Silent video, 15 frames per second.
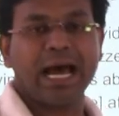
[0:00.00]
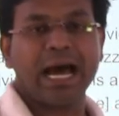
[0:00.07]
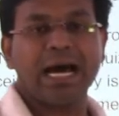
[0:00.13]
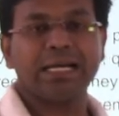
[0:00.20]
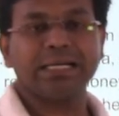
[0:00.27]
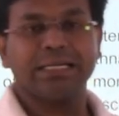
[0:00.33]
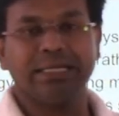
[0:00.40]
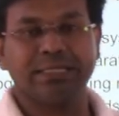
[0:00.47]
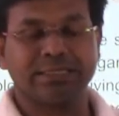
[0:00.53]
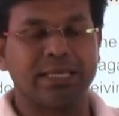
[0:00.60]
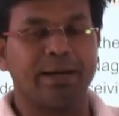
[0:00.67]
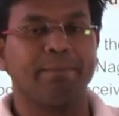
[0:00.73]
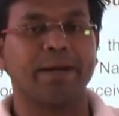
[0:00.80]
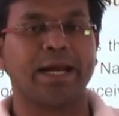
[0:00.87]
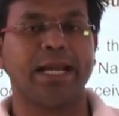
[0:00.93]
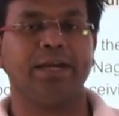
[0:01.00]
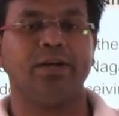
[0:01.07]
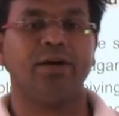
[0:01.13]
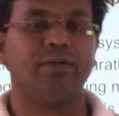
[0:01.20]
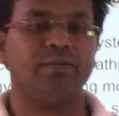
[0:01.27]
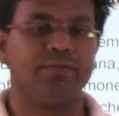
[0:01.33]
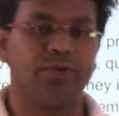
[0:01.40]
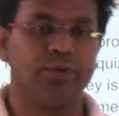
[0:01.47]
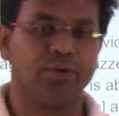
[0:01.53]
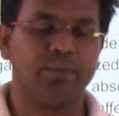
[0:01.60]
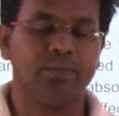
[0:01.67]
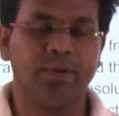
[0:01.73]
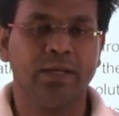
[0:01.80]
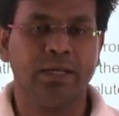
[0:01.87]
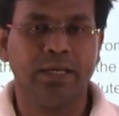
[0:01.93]
are some kind of, you
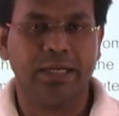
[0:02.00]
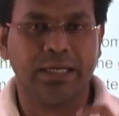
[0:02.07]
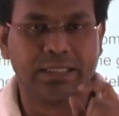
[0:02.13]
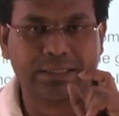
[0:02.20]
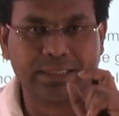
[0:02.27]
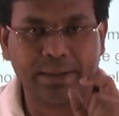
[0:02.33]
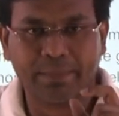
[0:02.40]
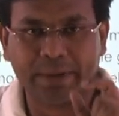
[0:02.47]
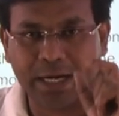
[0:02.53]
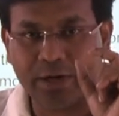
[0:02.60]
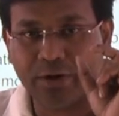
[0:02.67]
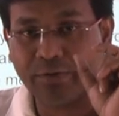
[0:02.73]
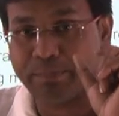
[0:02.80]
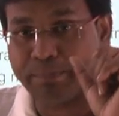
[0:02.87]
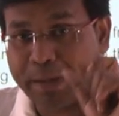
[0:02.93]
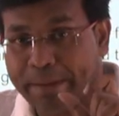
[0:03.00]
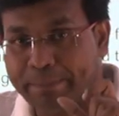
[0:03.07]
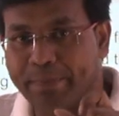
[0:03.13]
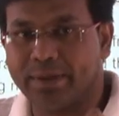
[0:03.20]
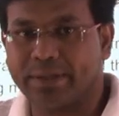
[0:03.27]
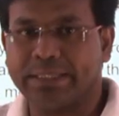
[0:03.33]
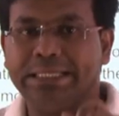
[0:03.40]
know, some kind of paper.